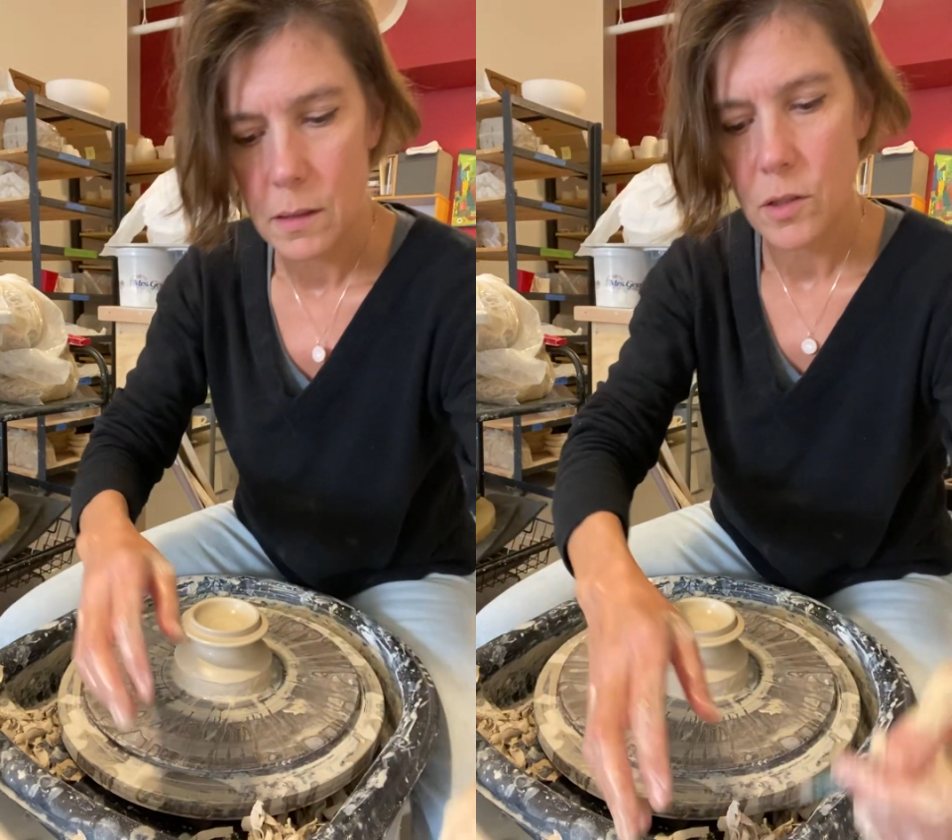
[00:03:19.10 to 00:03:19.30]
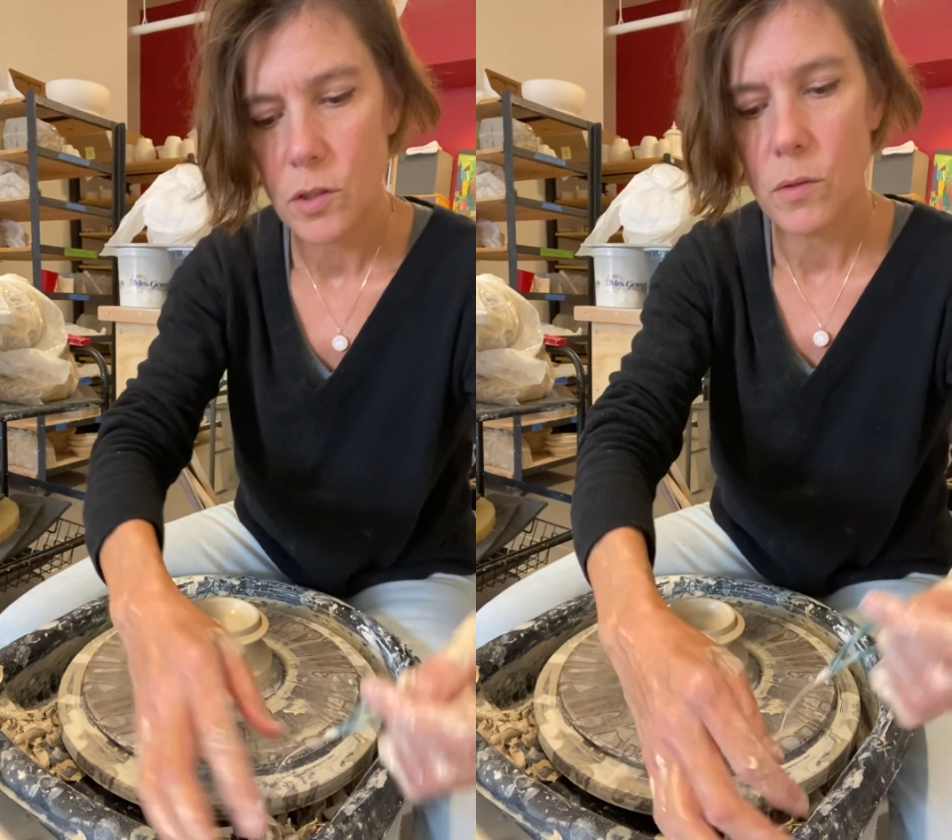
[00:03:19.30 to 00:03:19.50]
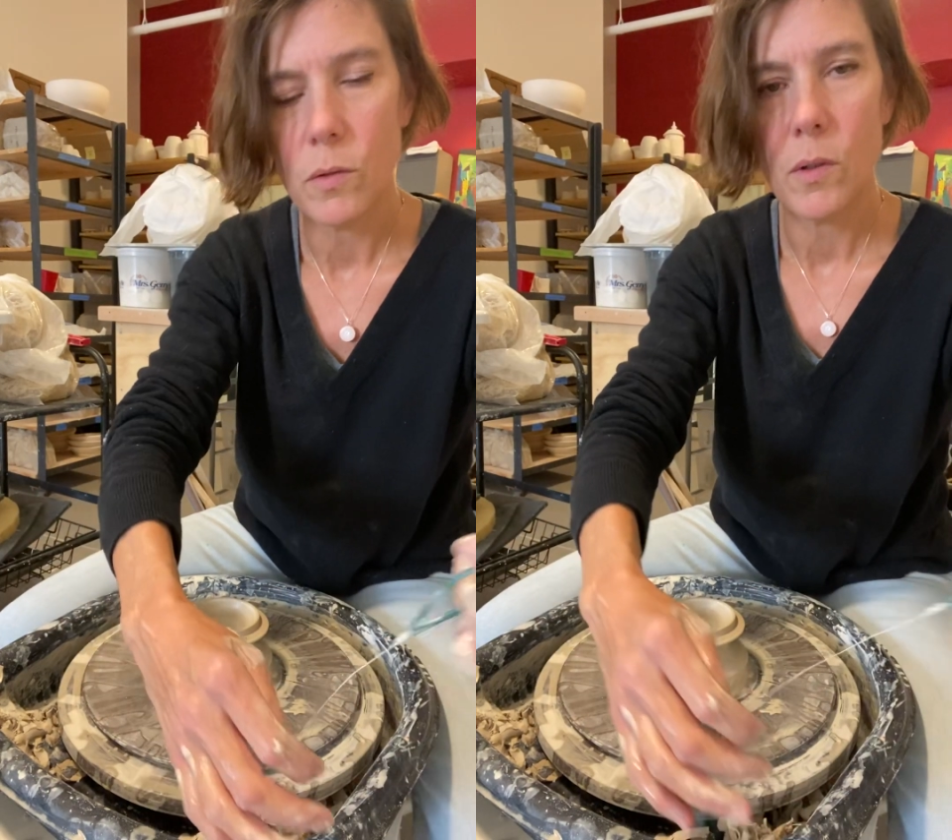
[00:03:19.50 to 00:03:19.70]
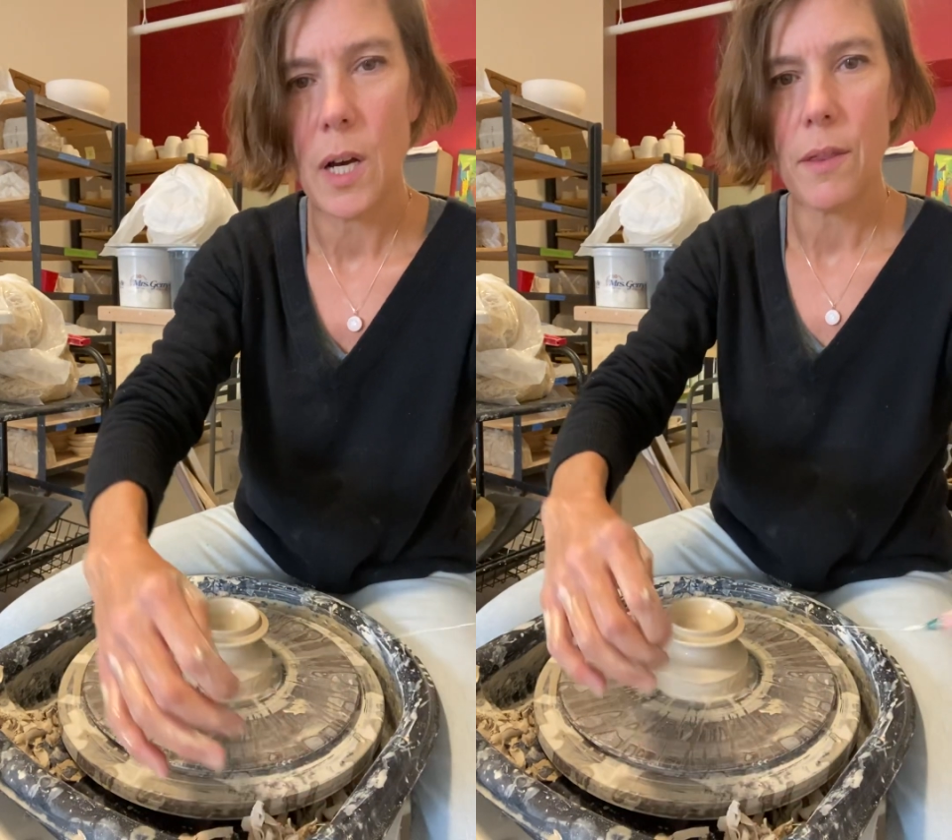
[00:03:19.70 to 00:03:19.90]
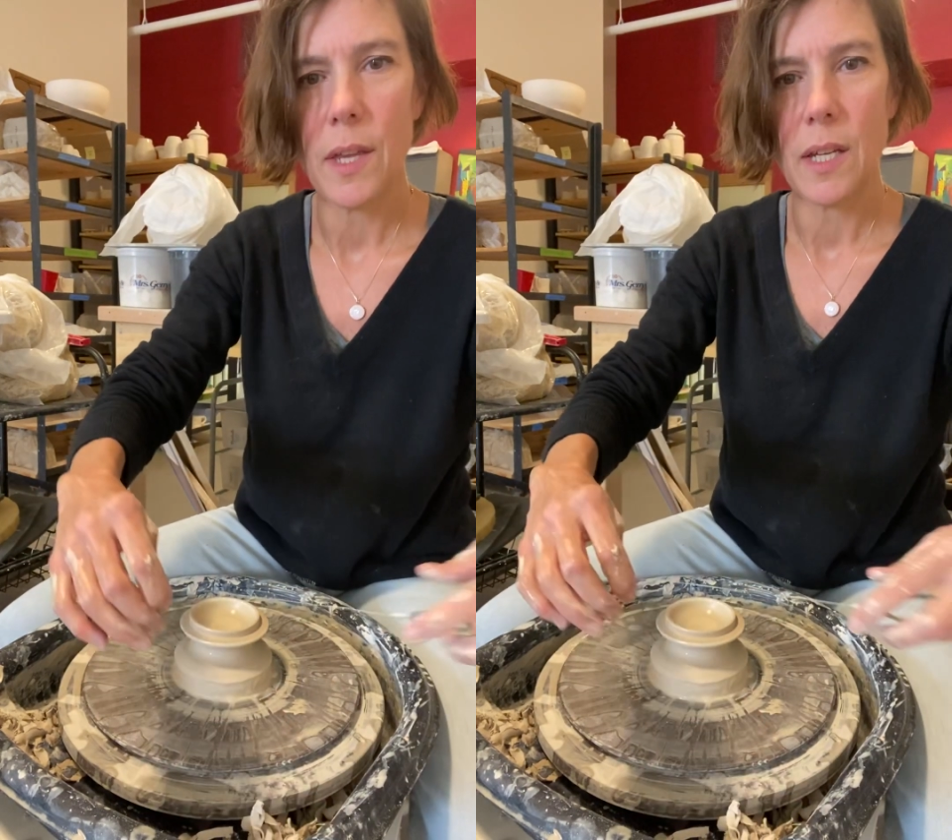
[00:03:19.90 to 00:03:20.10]
To
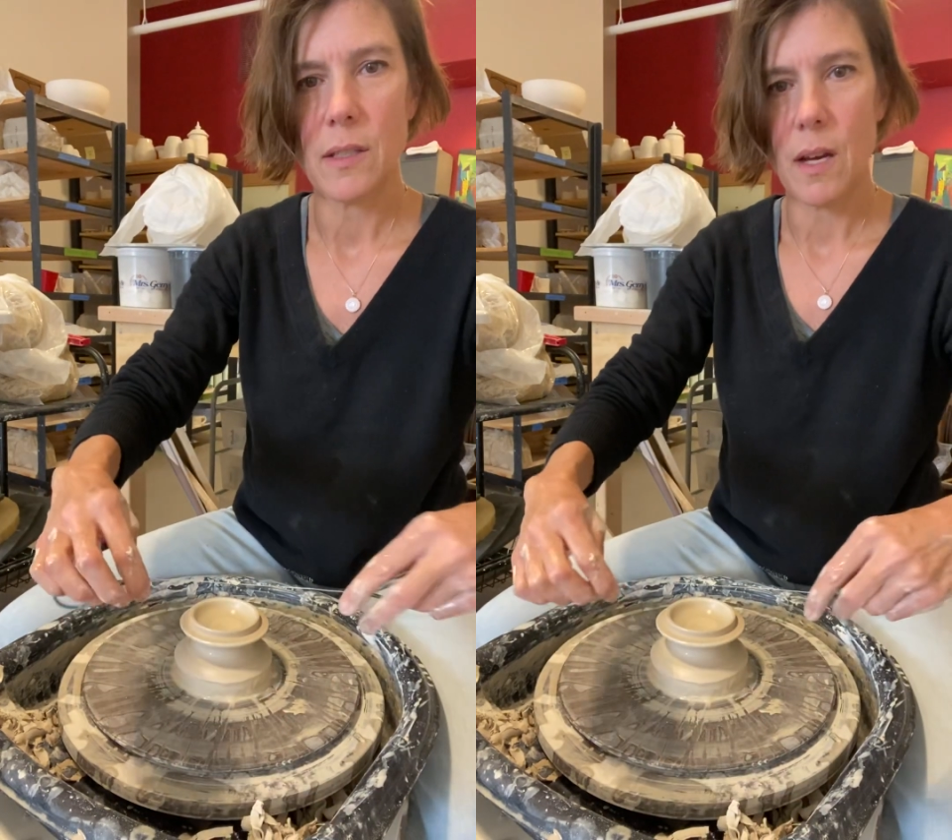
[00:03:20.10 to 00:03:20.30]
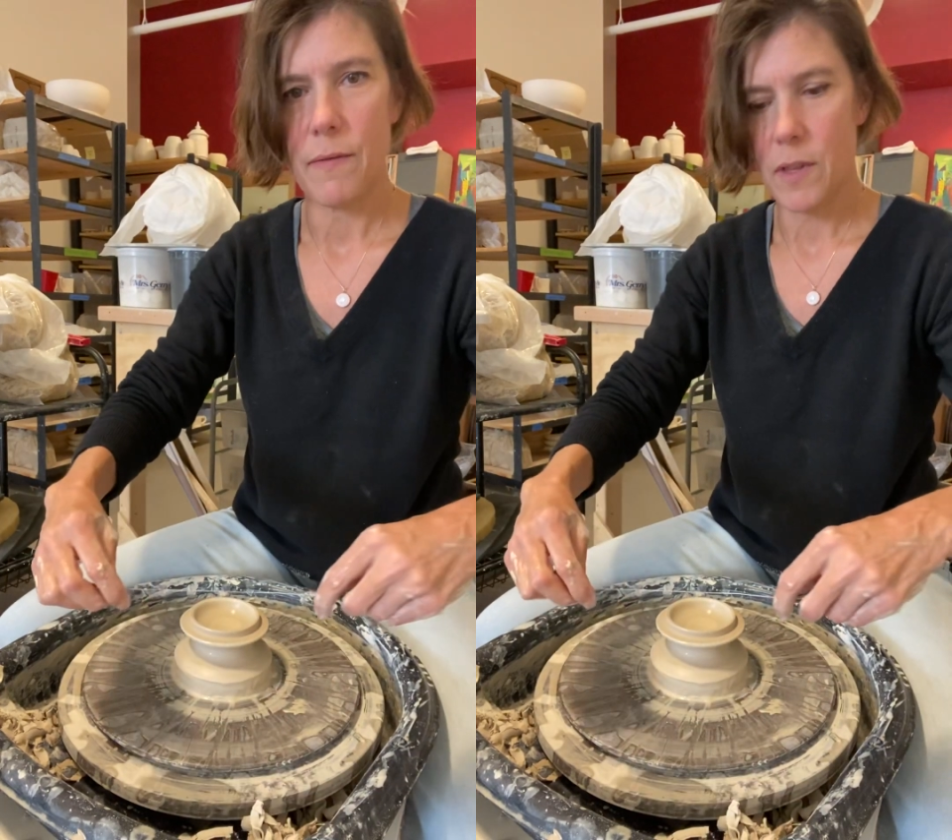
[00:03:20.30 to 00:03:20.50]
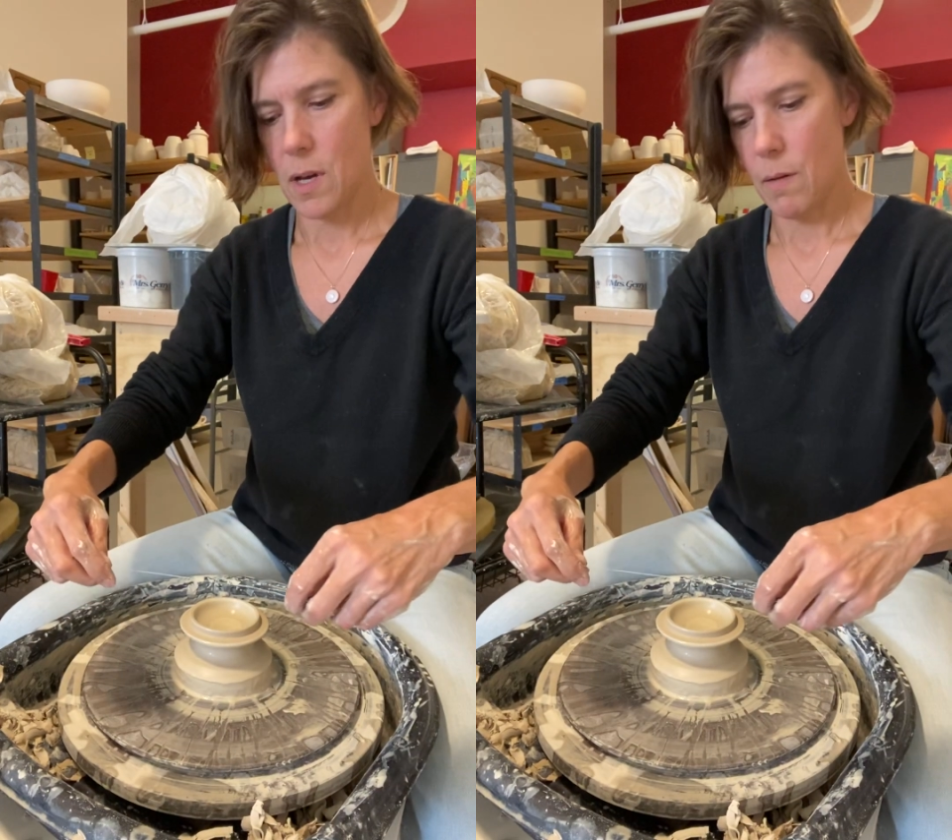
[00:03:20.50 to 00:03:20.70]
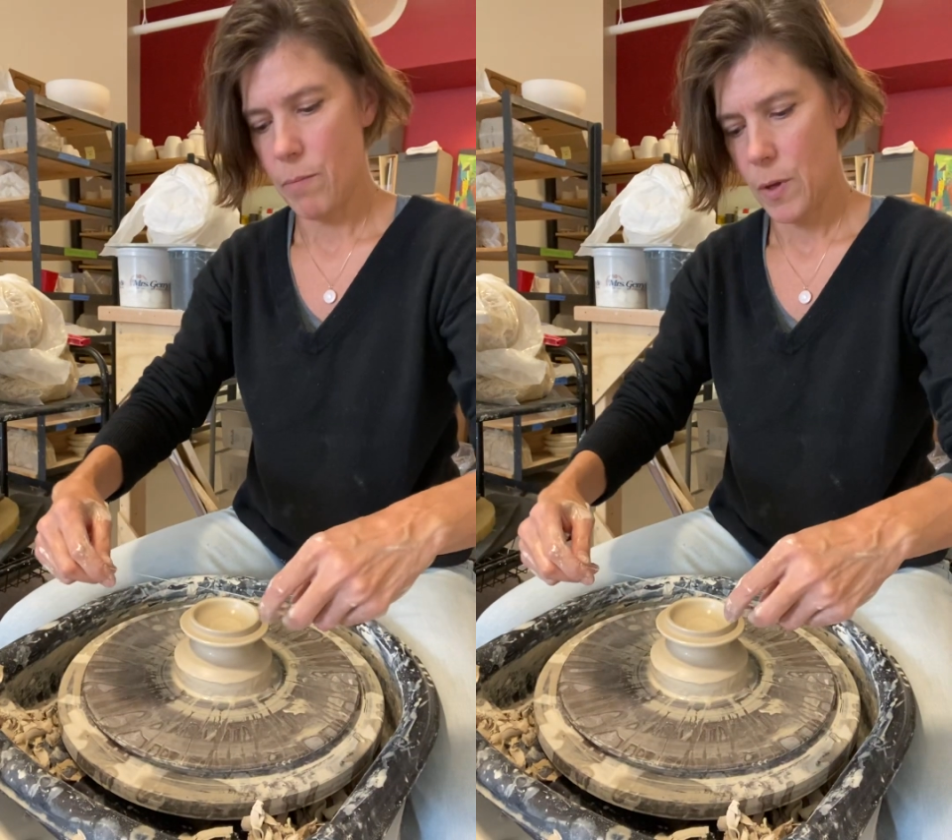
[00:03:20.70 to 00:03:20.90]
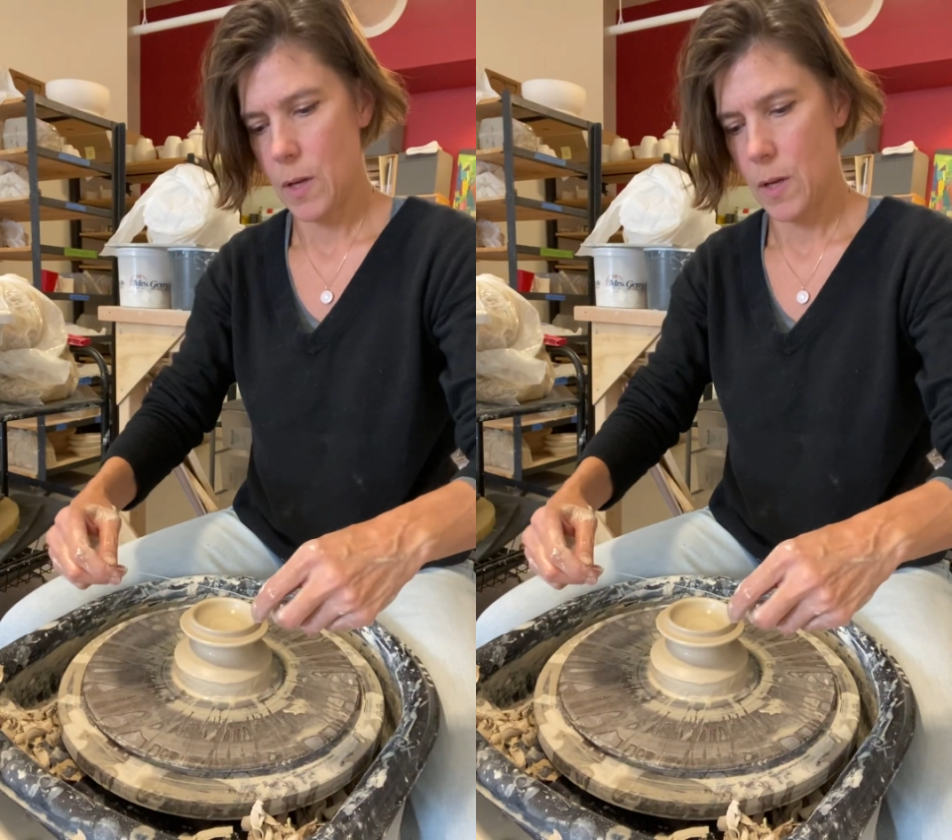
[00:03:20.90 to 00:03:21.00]
cut things off the hump,